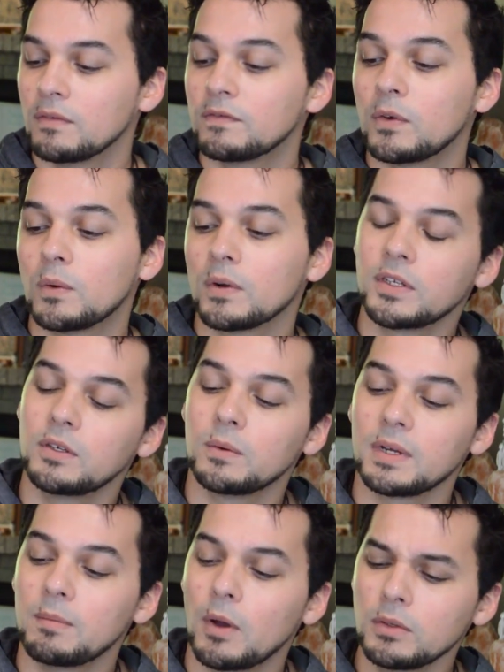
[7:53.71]
For
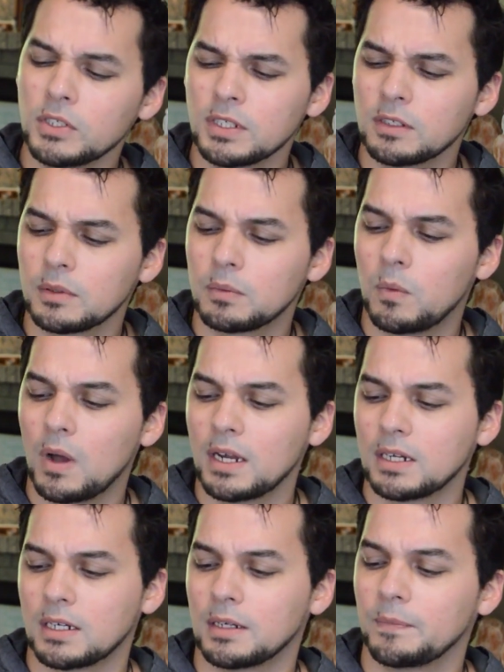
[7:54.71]
your emotions with
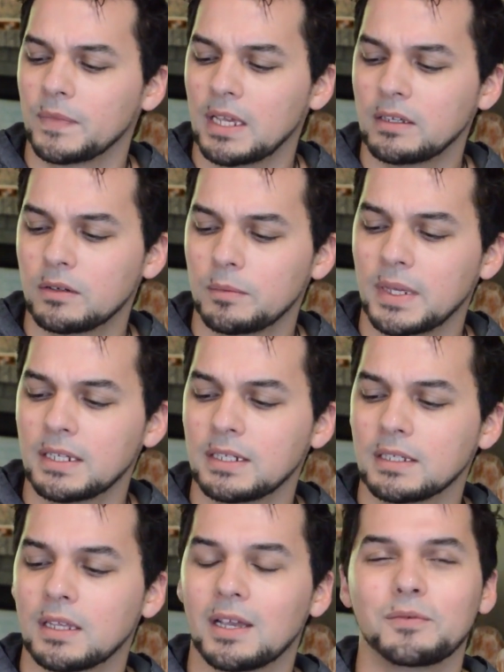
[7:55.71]
water and your
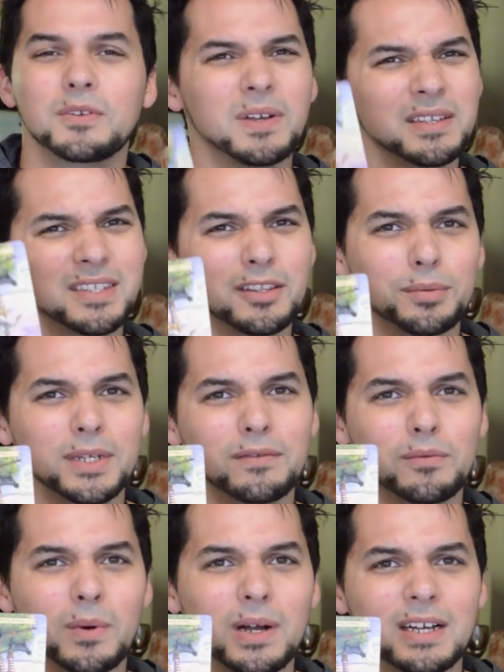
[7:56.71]
romantic life, we've got the Three
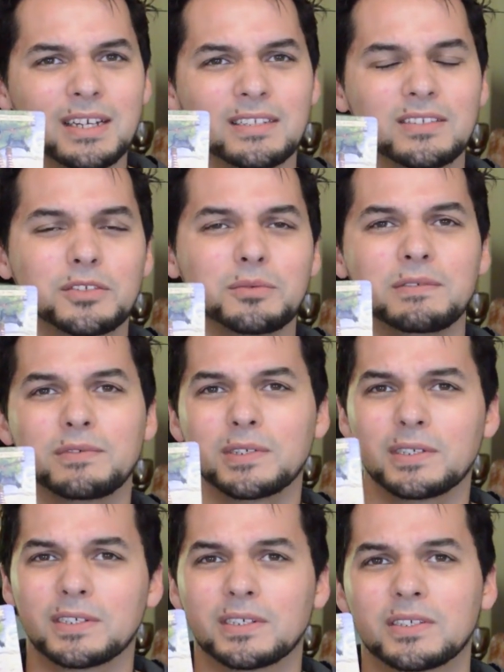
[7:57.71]
of Wands
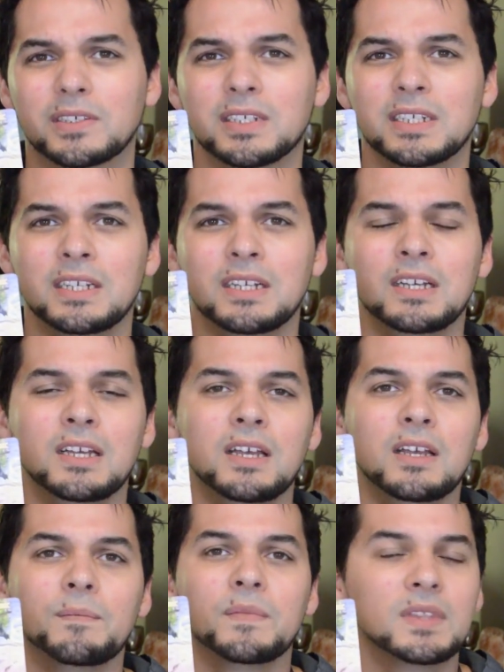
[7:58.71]
reversed.
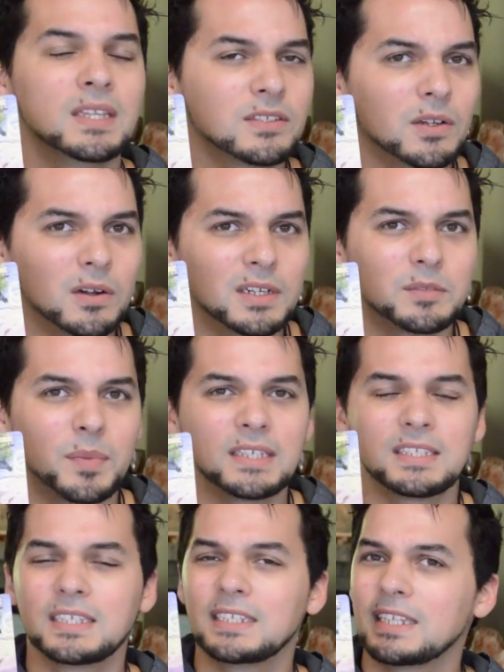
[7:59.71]
This card is
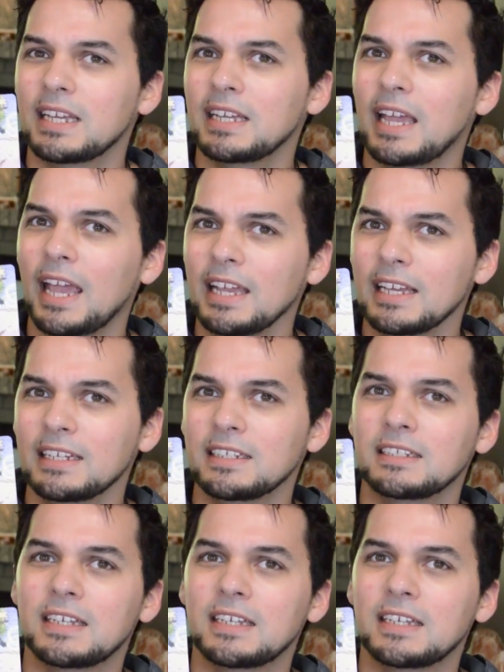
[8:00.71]
basically saying, hey,